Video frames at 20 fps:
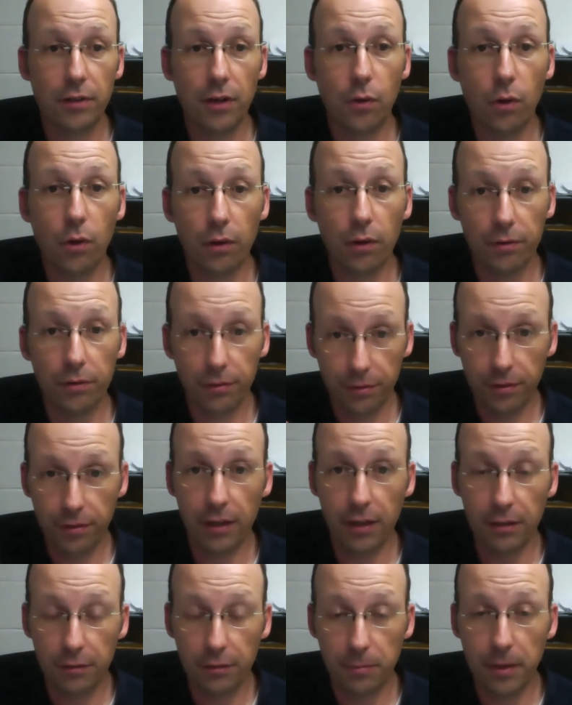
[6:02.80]
course the
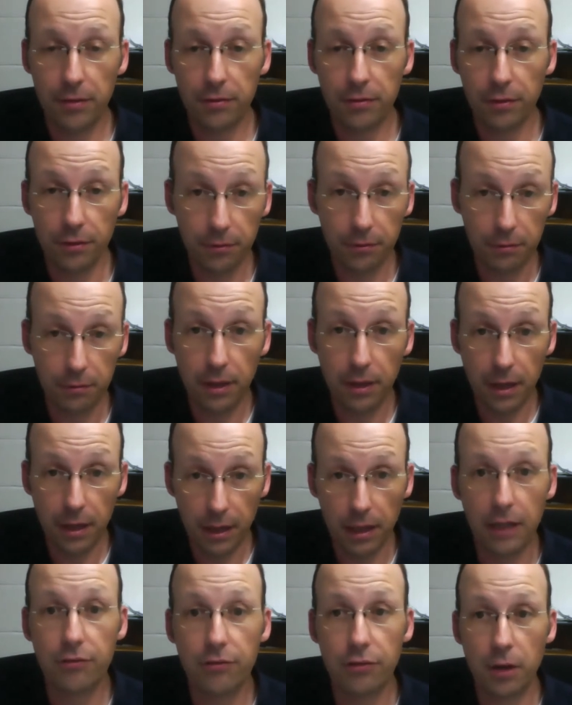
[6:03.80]
second semester is
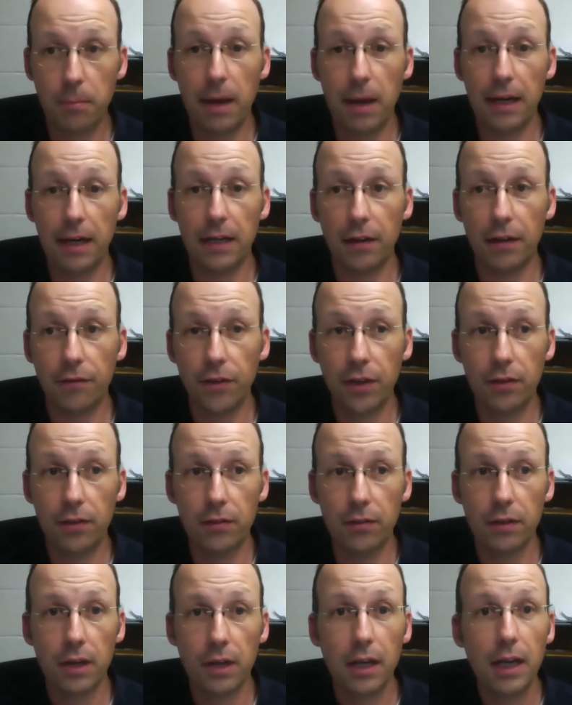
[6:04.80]
electric and magnetic
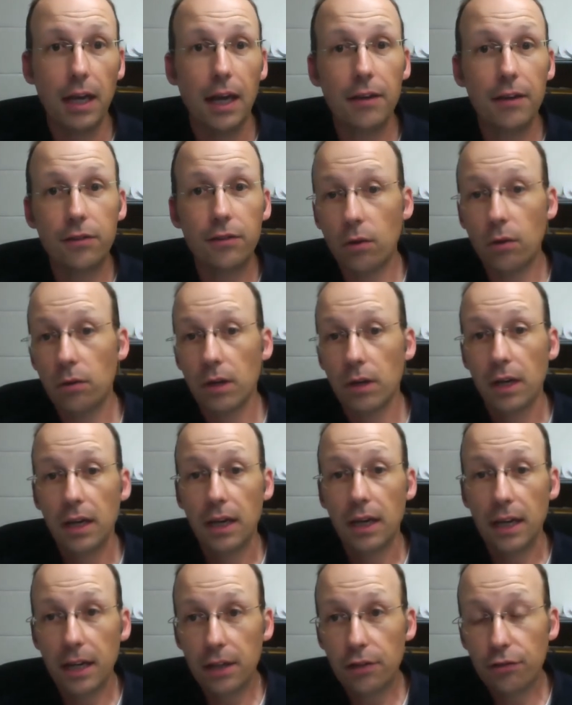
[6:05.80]
field. And so
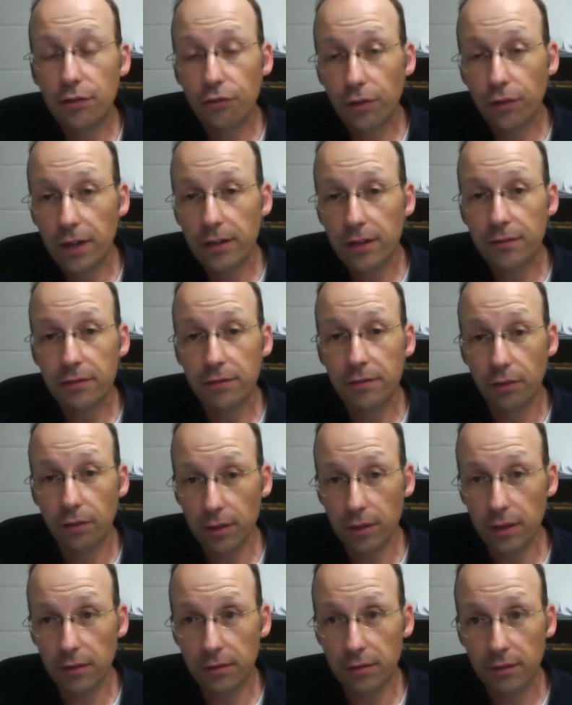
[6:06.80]
it treats
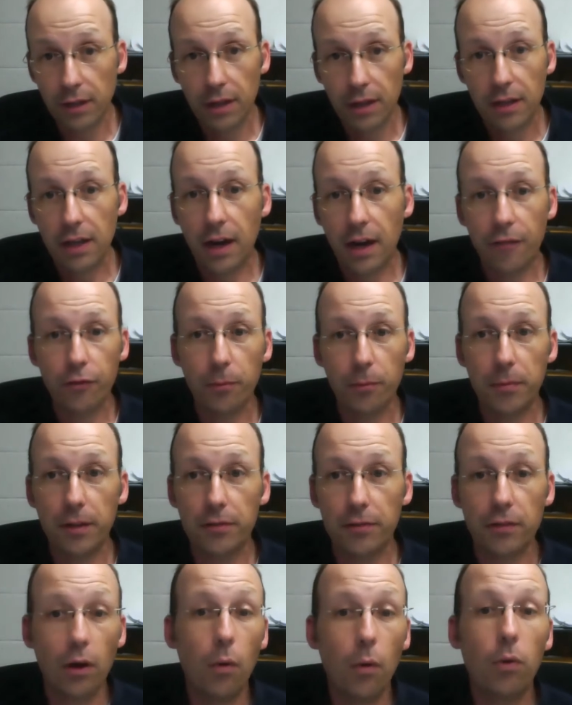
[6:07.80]
circuits not from
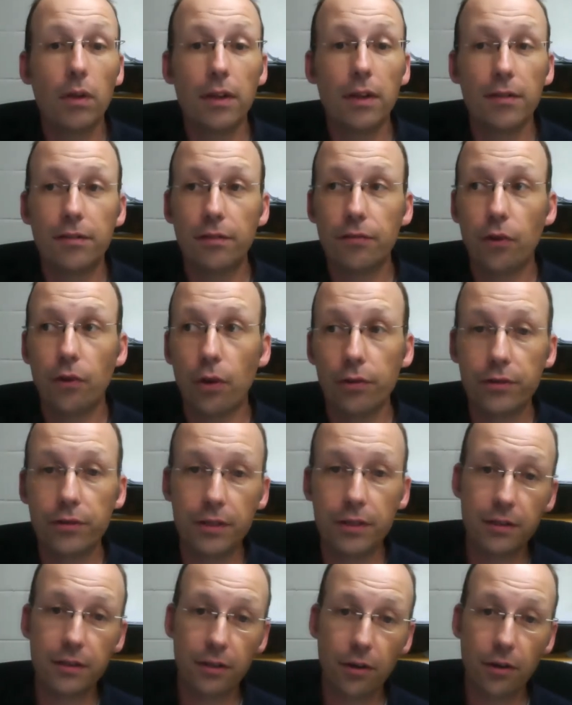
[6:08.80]
this, oh, well, this is
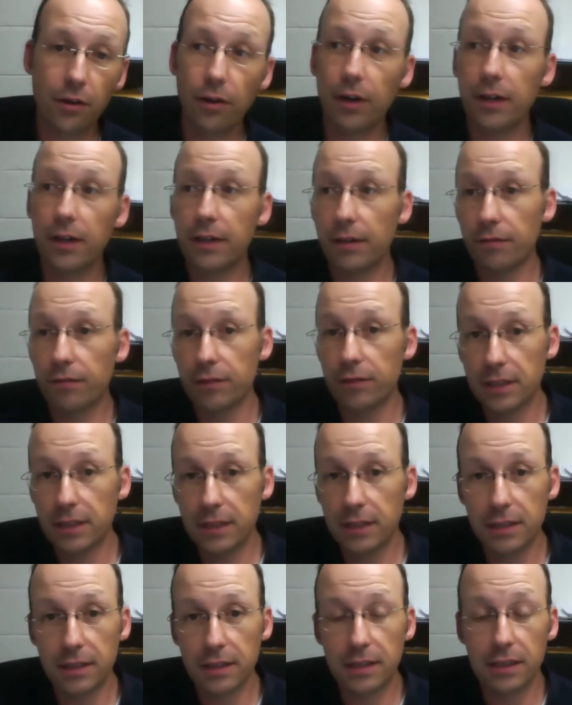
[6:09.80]
voltage and current and
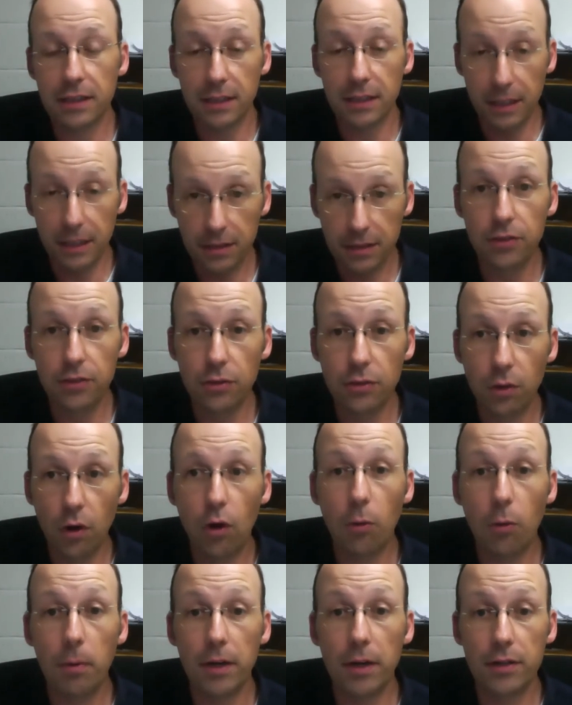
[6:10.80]
resistance and let's do a
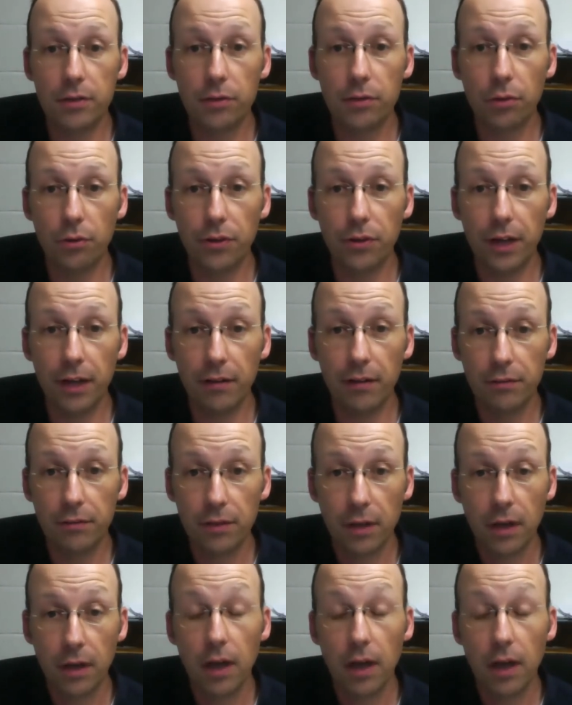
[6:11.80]
whole bunch of cool things,